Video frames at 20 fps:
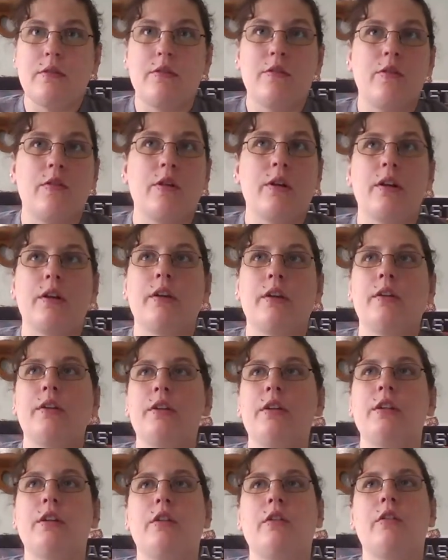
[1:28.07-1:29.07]
Or,
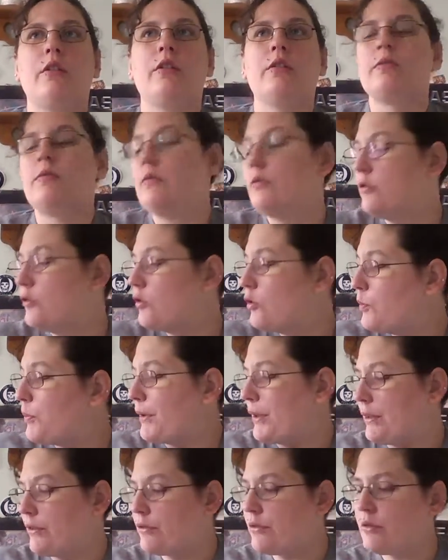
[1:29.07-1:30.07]
you know,
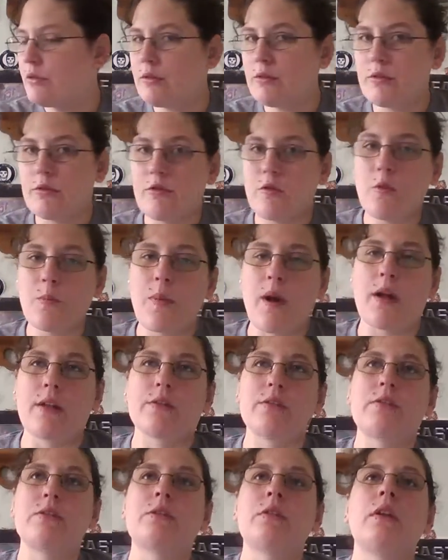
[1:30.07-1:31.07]

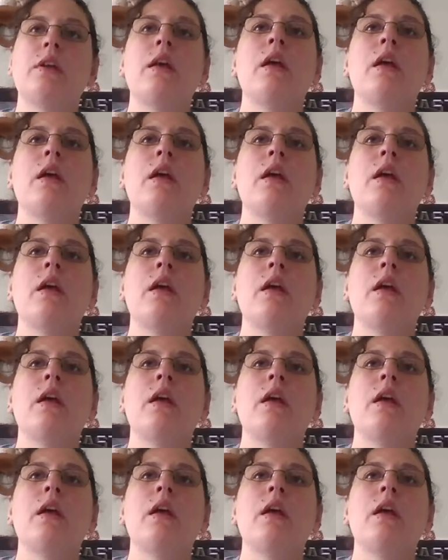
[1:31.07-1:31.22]
coupons.